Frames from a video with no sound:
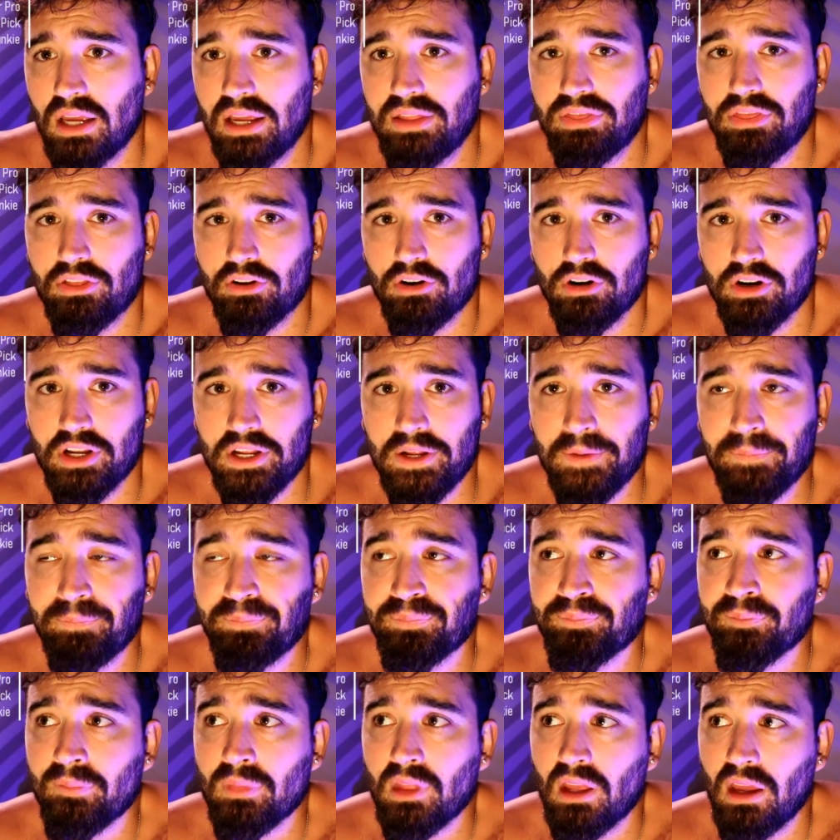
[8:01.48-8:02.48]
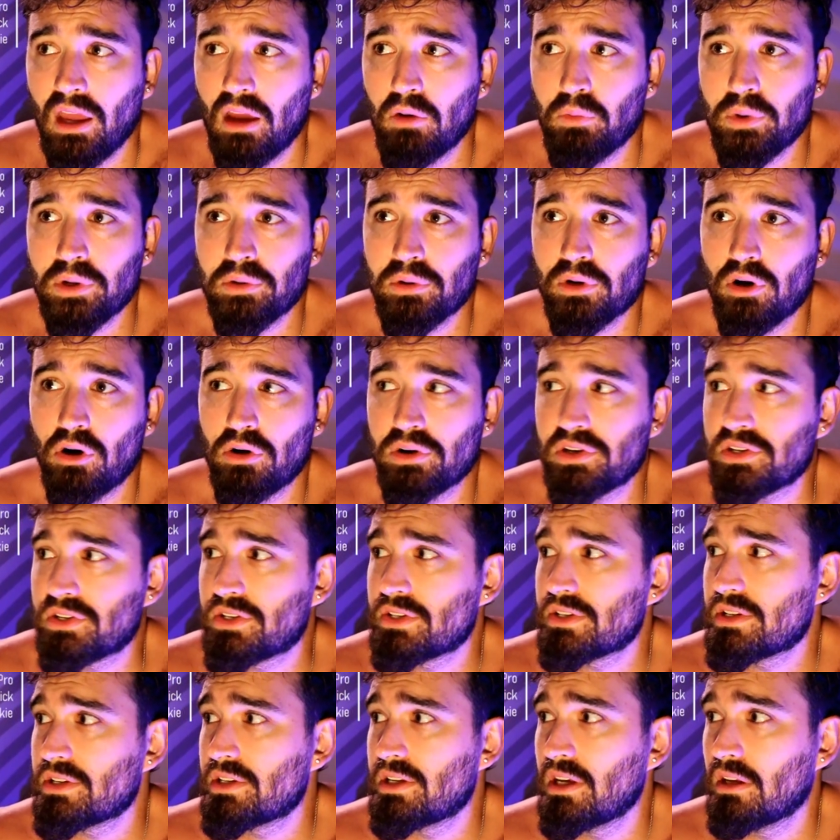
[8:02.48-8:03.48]
8:30, and we would always
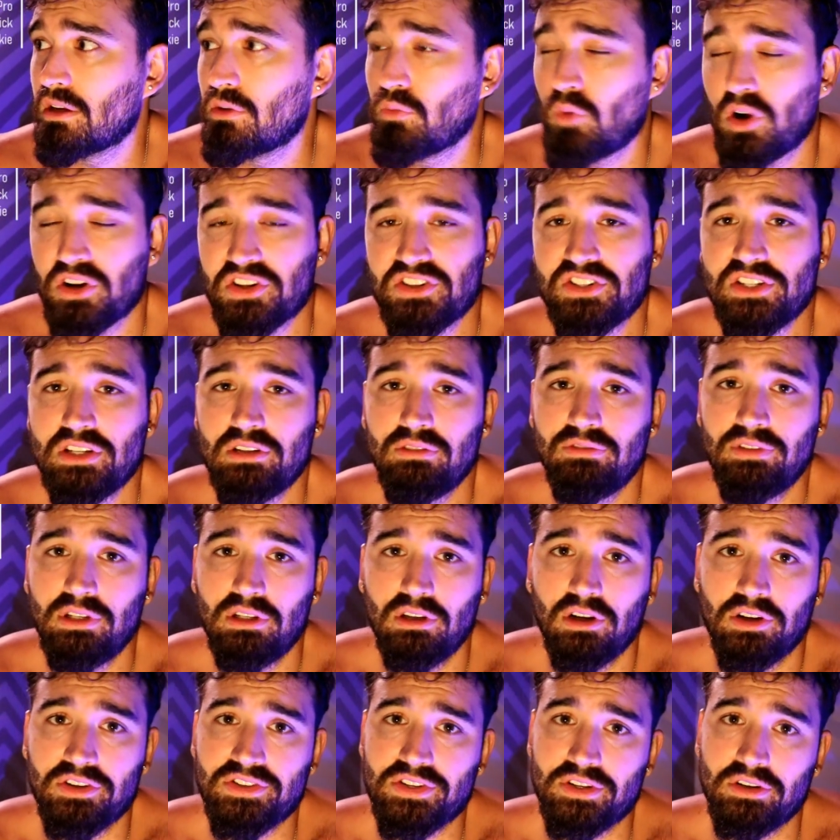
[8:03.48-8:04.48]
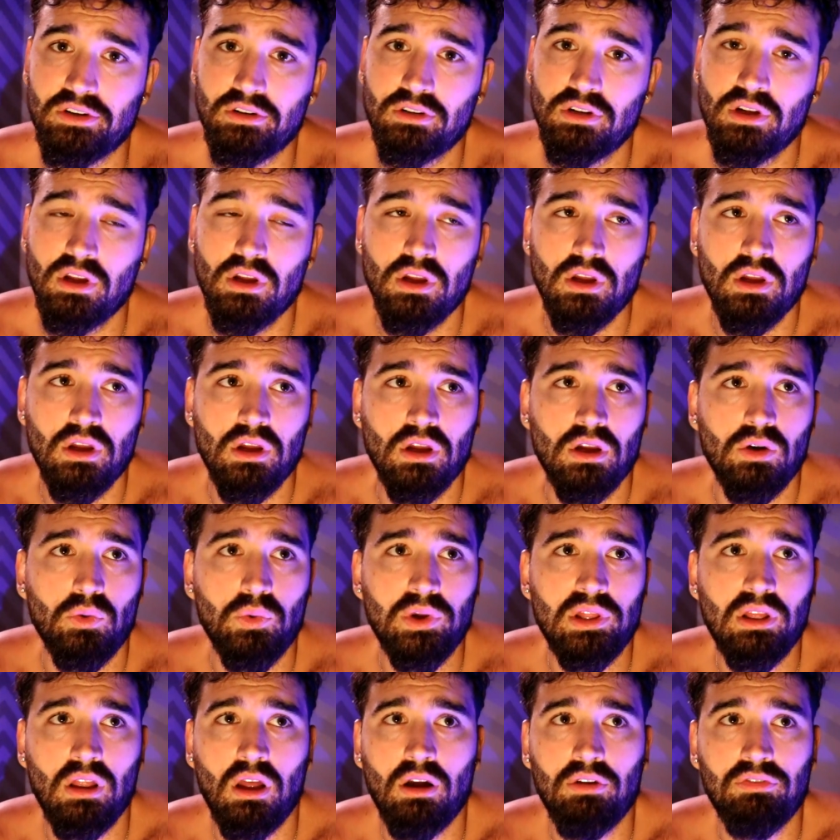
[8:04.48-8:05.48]
sit and watch TV also.
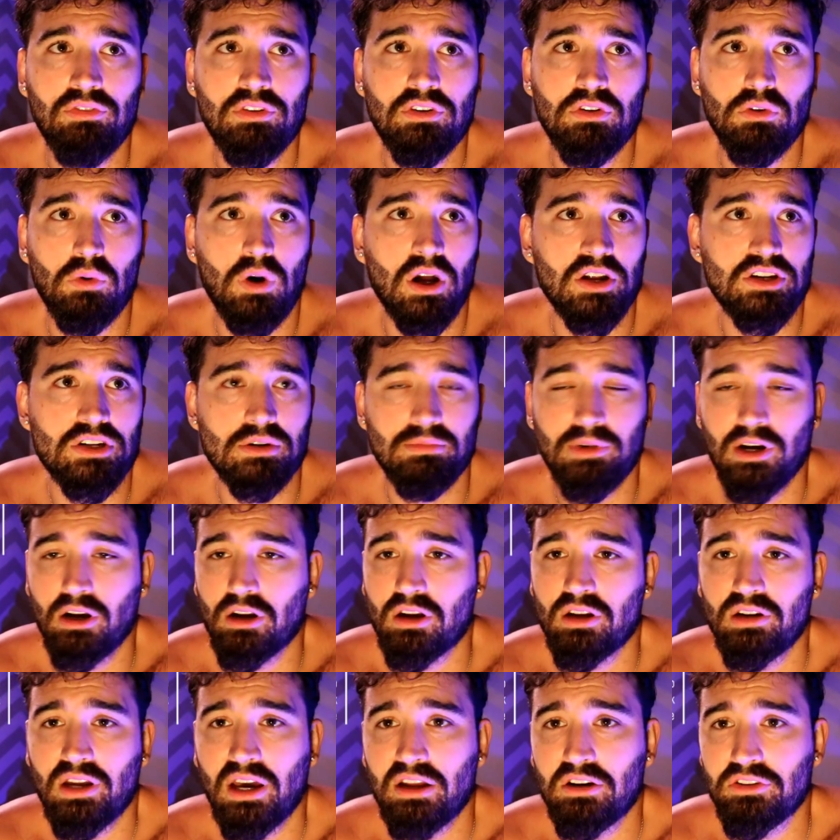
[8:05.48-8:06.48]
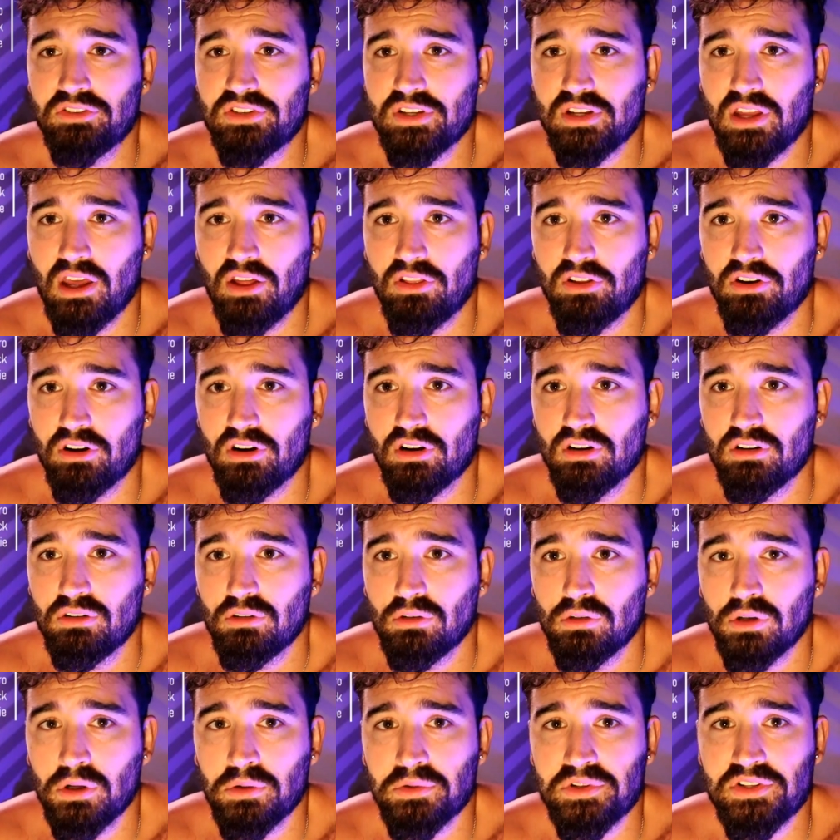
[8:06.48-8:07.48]
We loved to watch American Idol together.
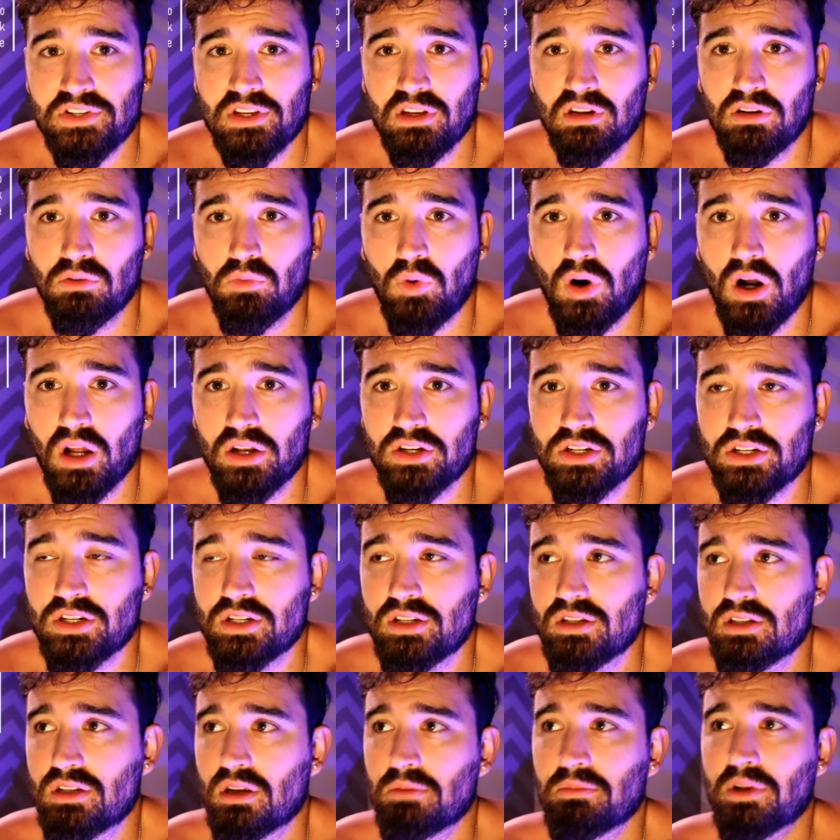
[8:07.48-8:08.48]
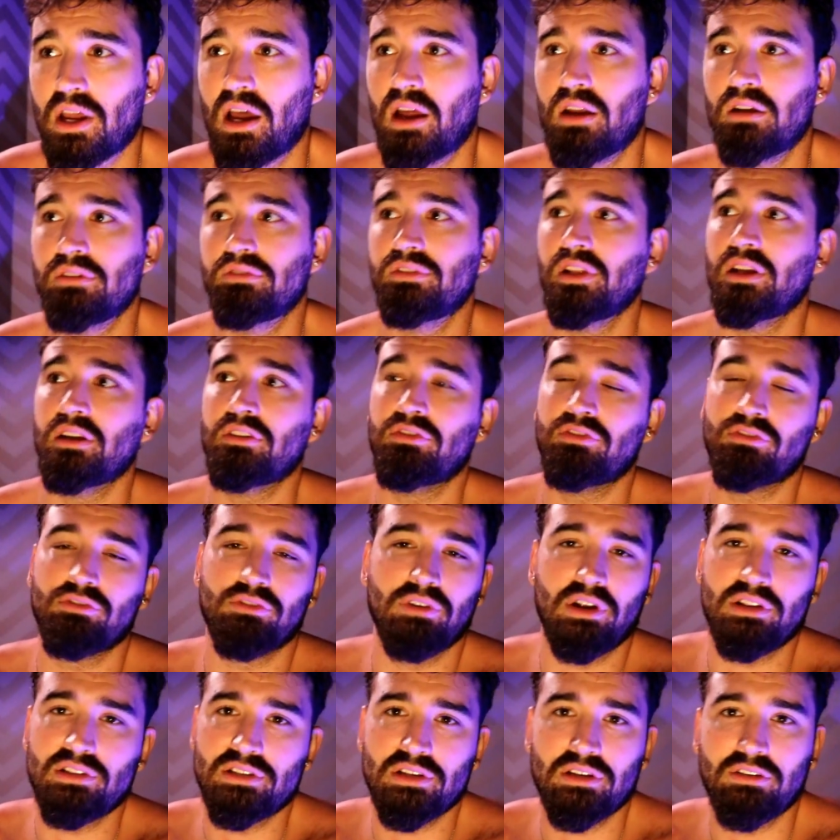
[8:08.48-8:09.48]
We would sit and watch some kind of like
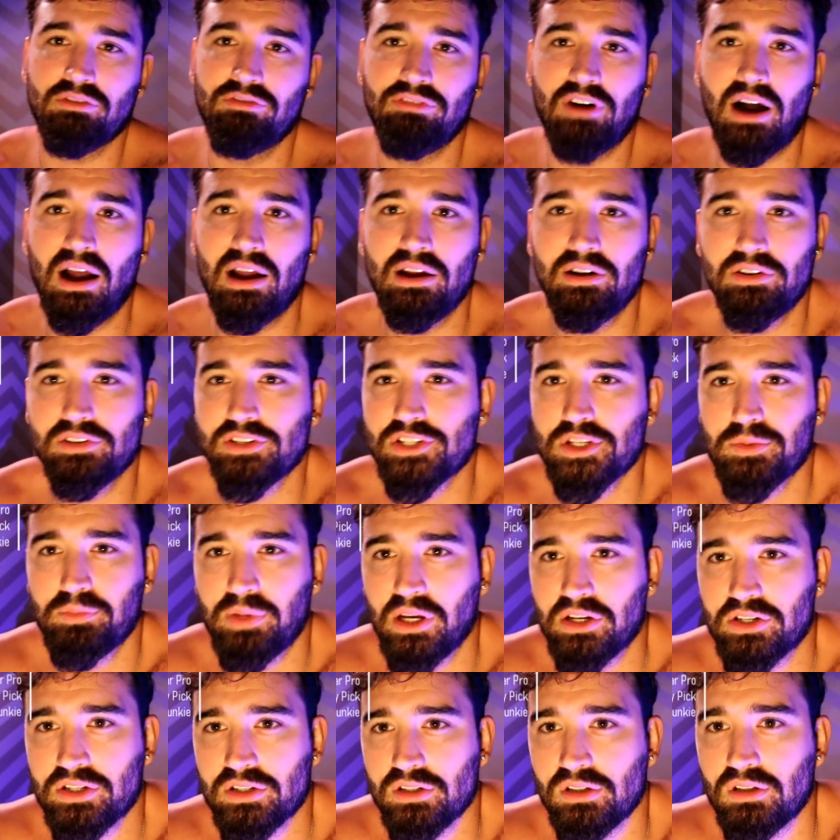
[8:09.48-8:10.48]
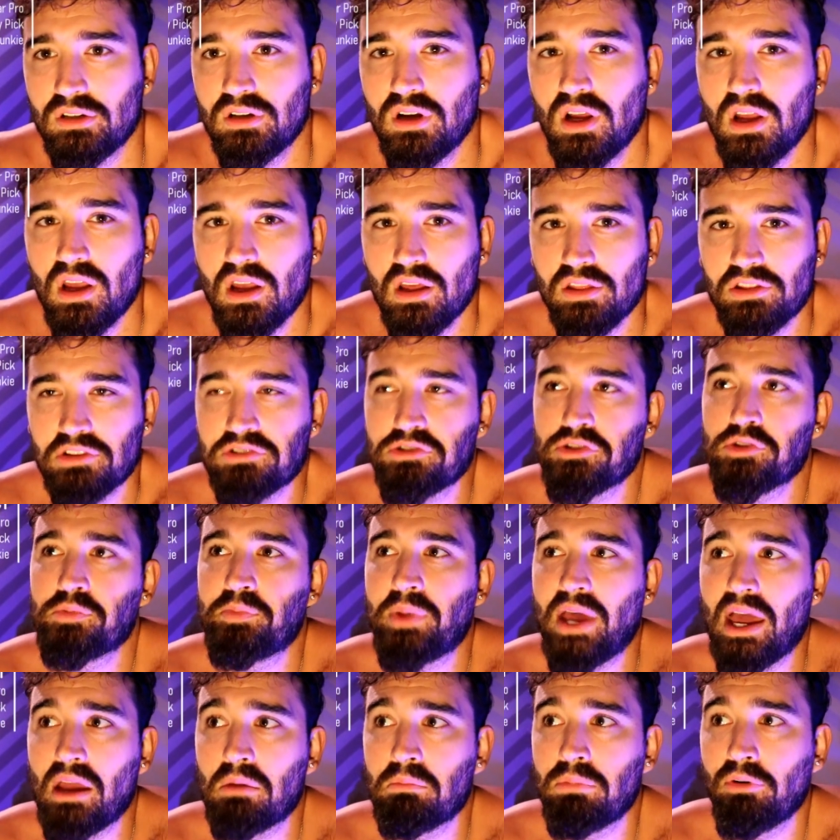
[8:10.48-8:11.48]
forensic files special. This was
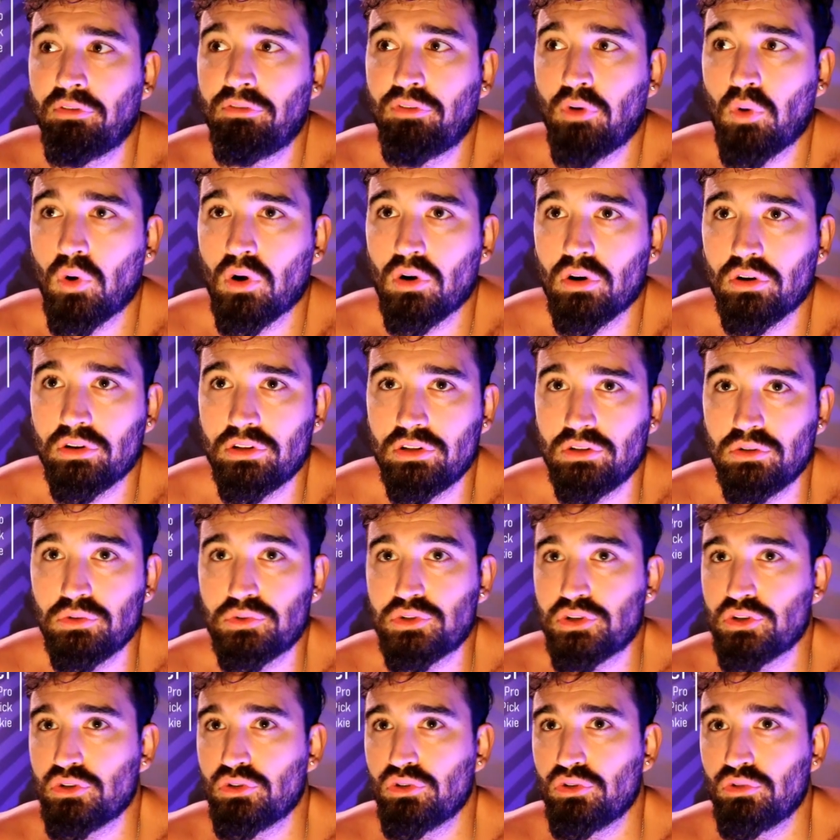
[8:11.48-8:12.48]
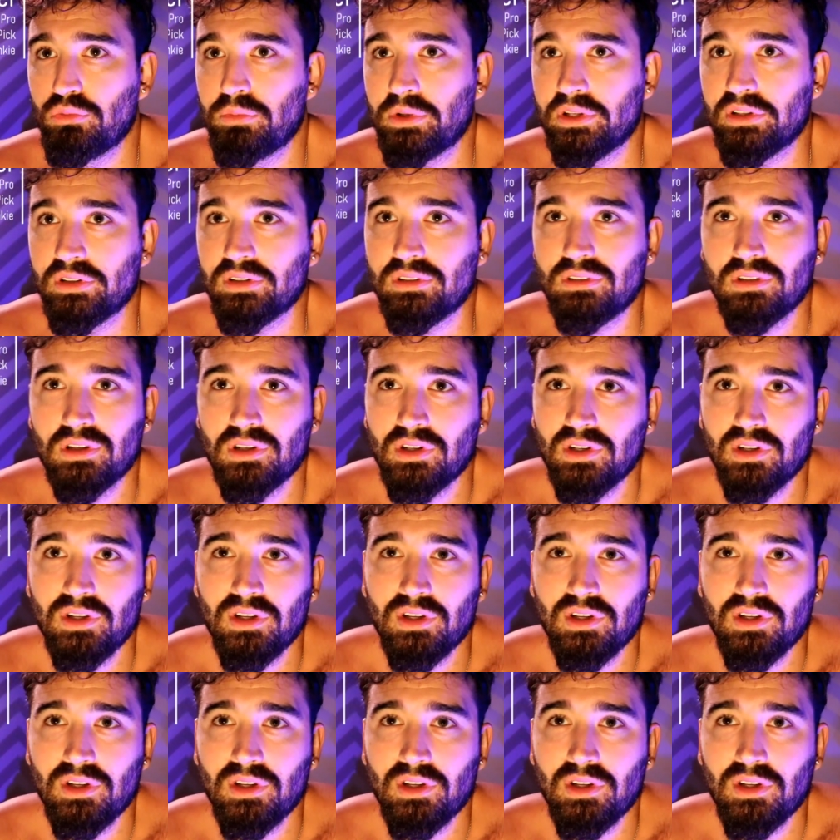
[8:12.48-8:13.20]
back before YouTube and